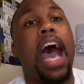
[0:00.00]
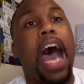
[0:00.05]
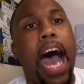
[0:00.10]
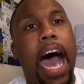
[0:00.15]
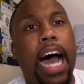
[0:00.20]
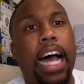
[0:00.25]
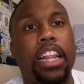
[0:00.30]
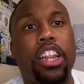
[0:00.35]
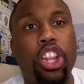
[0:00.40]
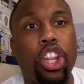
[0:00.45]

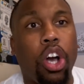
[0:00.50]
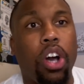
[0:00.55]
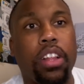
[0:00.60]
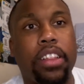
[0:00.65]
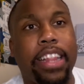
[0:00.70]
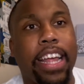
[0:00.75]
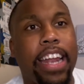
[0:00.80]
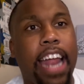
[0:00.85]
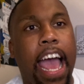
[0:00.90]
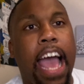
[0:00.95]
I thought
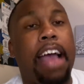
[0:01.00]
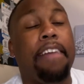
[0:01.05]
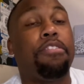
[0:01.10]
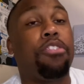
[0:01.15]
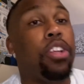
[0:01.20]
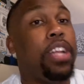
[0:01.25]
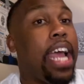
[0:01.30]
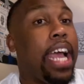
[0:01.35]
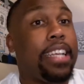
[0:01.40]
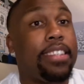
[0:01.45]
that
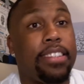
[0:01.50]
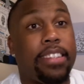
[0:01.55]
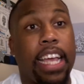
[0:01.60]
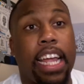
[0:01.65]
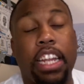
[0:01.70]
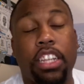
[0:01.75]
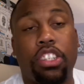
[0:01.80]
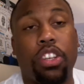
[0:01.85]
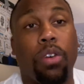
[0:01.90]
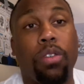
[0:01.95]
after that
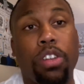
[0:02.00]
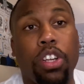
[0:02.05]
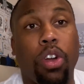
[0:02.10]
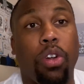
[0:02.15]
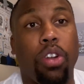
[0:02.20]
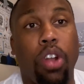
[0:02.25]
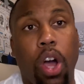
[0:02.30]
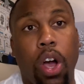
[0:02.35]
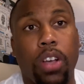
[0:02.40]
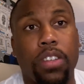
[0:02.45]
San Antonio
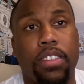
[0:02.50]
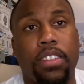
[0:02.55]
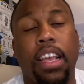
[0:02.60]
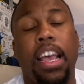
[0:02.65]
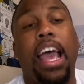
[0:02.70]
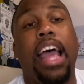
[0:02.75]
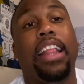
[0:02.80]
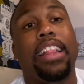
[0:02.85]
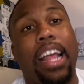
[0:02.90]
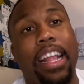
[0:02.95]
loss,
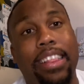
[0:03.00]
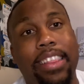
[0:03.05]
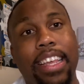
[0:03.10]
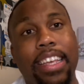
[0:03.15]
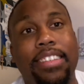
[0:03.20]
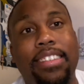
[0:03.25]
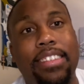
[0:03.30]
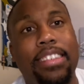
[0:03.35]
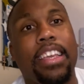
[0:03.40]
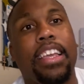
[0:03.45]
that
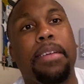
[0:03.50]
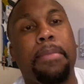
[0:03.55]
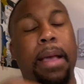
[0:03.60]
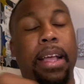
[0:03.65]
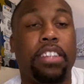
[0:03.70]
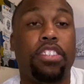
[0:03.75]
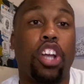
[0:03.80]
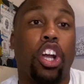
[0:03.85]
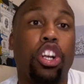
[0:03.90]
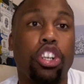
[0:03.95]
this team
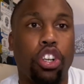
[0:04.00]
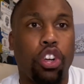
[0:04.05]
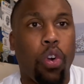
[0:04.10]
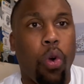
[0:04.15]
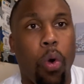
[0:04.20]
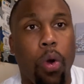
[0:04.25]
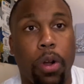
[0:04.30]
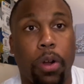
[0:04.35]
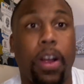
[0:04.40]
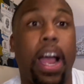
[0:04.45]
had turned a
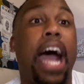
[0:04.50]
corner.